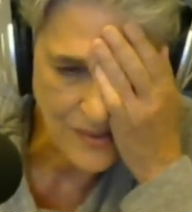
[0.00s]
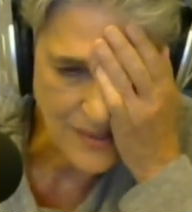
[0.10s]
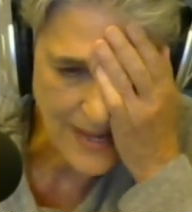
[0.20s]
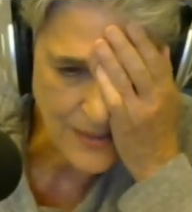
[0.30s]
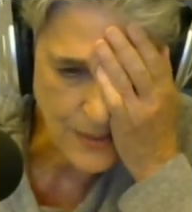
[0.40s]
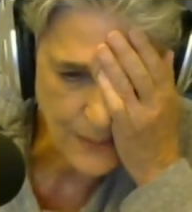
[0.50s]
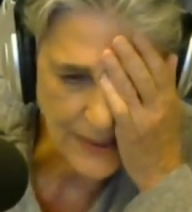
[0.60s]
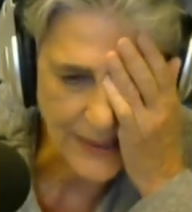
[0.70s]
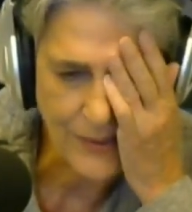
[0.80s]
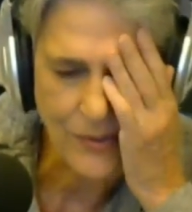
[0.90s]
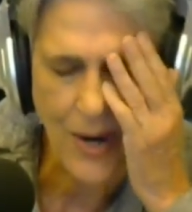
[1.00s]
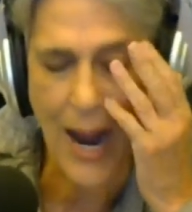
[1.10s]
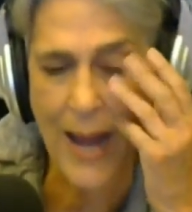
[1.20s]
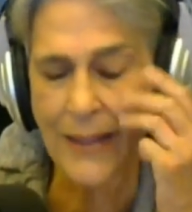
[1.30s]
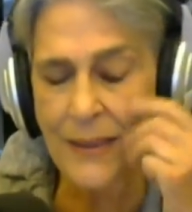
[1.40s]
desperately
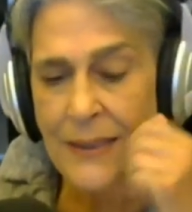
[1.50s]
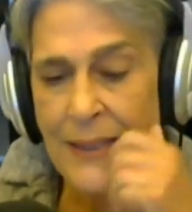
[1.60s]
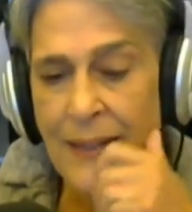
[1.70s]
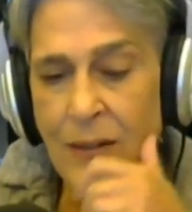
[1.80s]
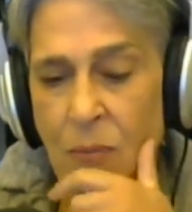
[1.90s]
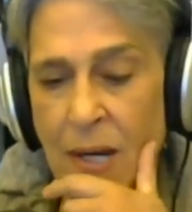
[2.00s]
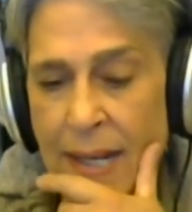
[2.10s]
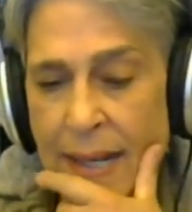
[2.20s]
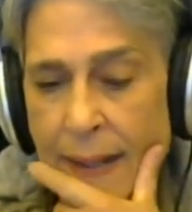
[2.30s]
trying to get away.